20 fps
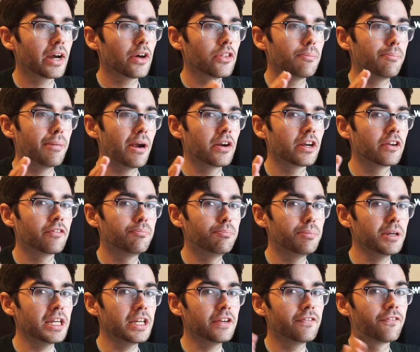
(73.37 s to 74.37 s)
out the bearing of
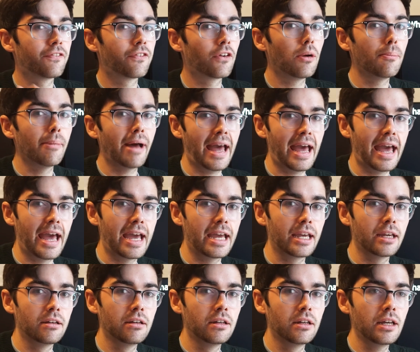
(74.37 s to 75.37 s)
B from A?